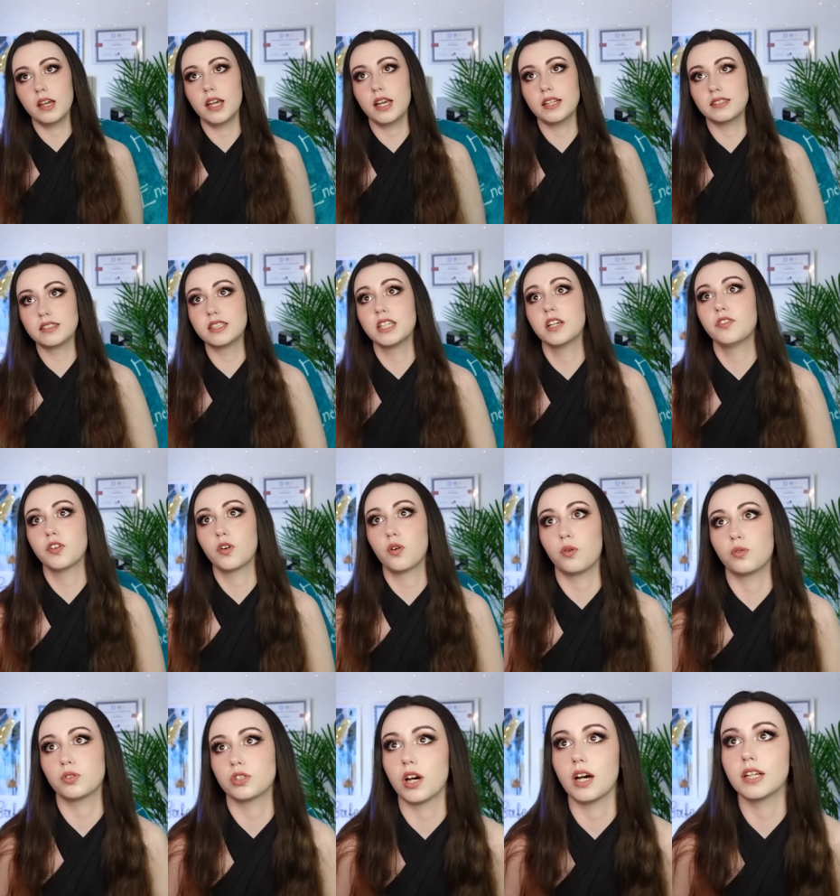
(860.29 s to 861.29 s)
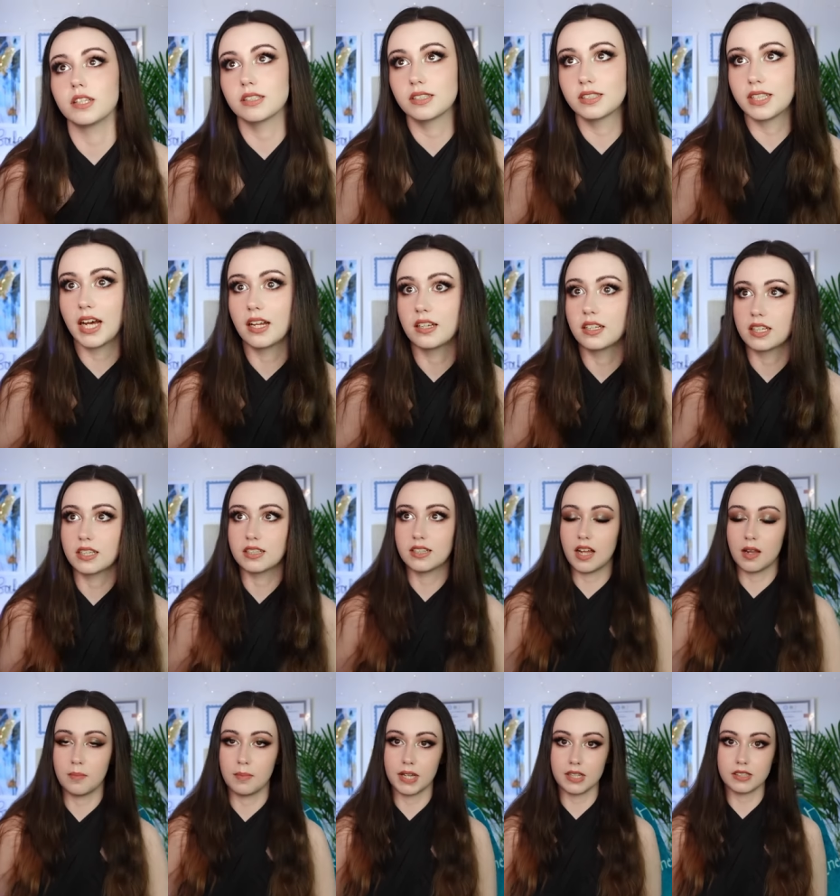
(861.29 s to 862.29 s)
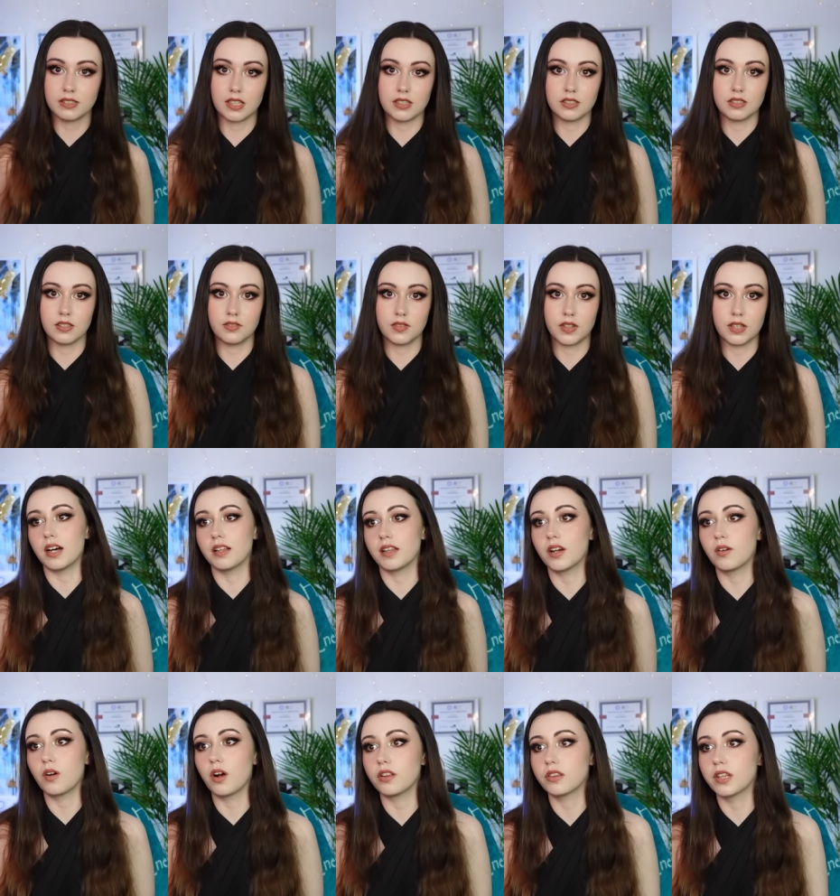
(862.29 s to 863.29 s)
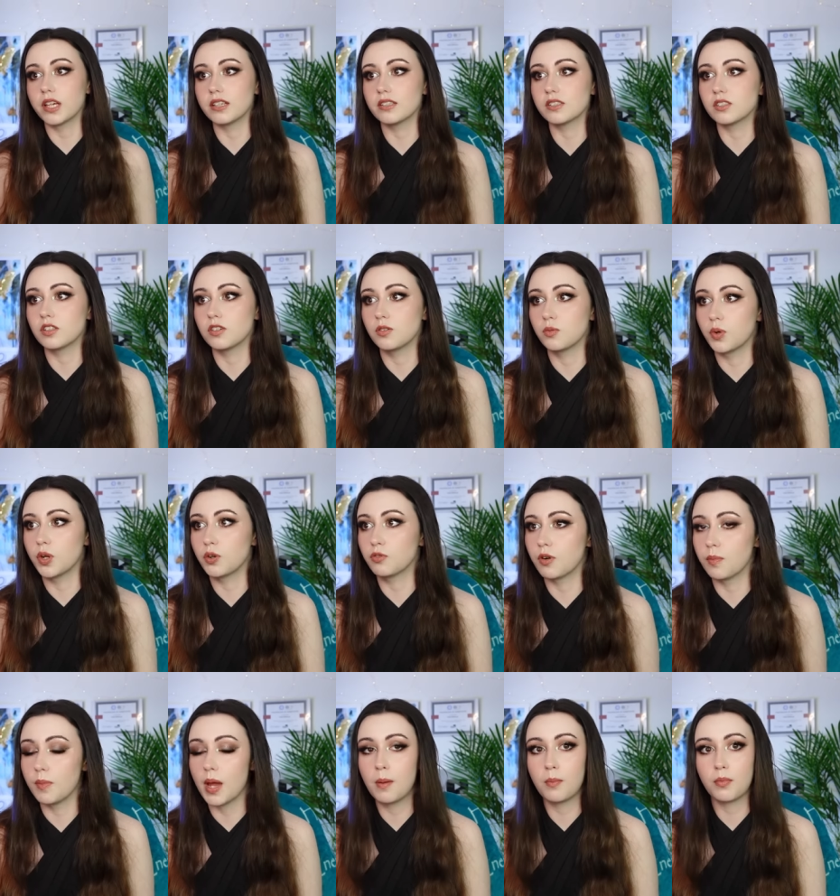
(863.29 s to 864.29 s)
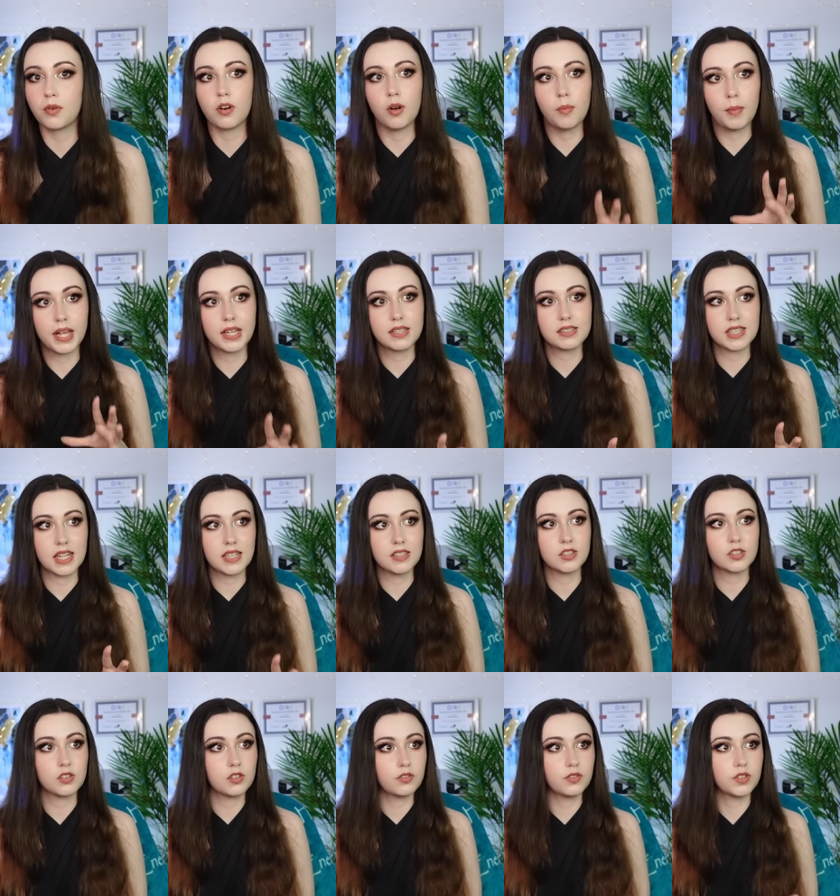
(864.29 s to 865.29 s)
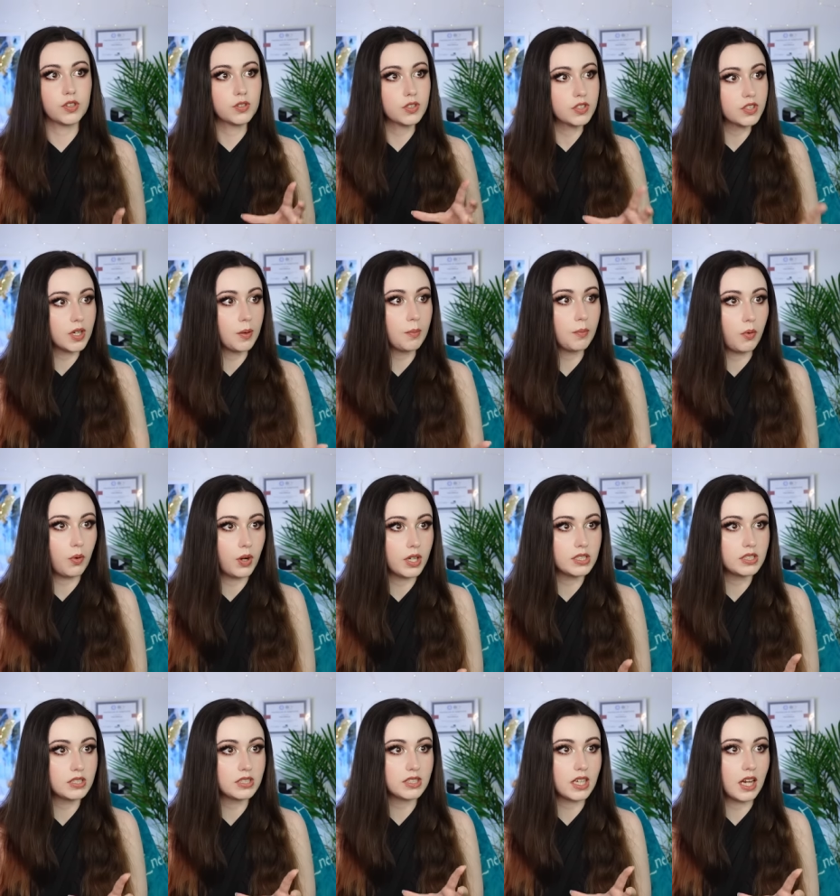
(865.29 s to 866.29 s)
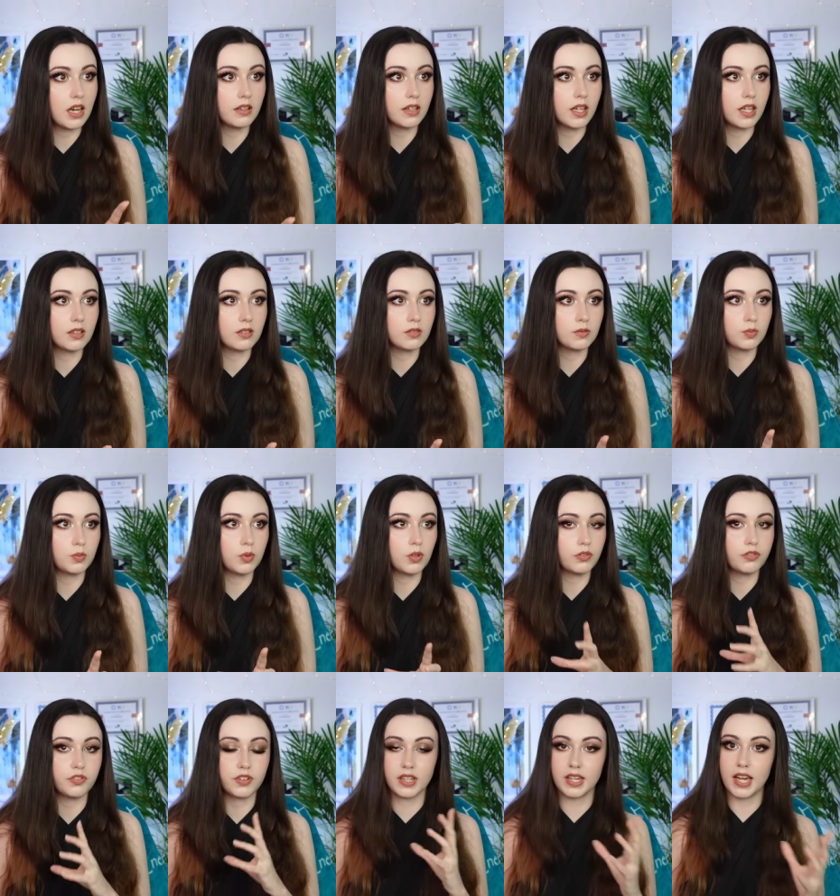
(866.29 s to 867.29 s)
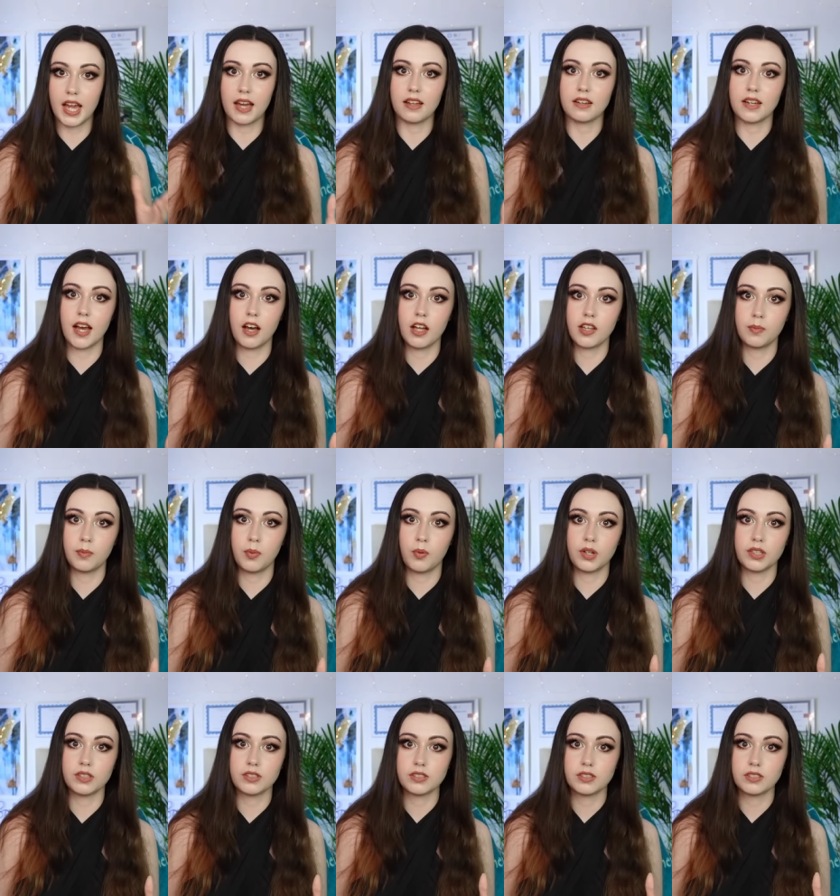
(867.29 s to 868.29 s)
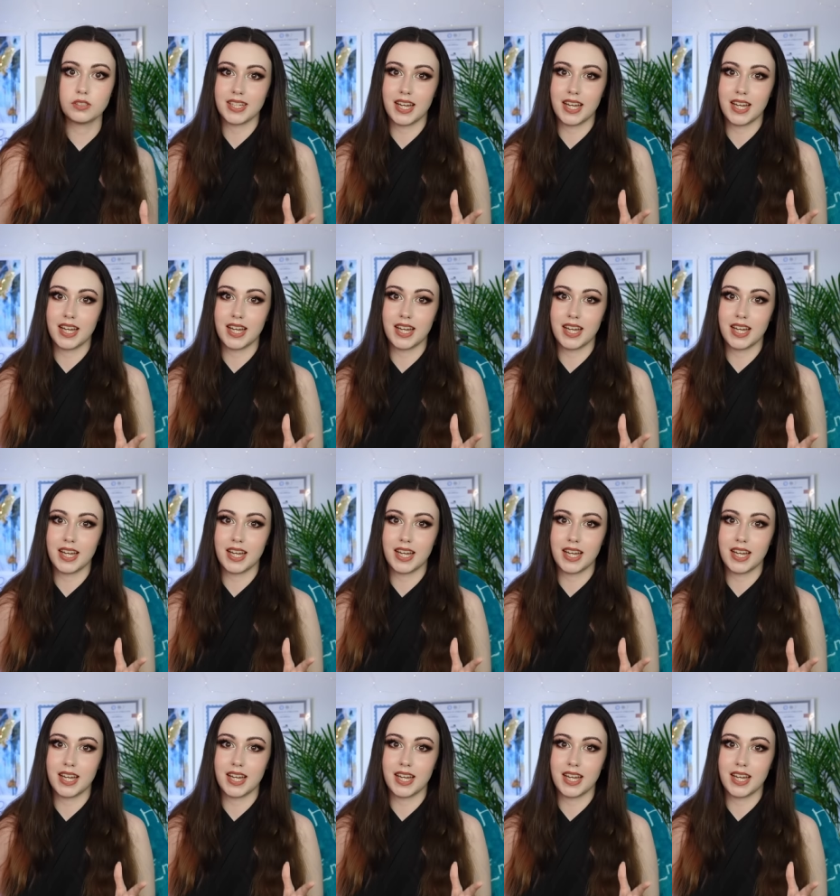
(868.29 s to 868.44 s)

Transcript: It's difficult to understand it and make sense of it. And there are things that we'll remember and make sense of at some points, and then we'll forget at other points.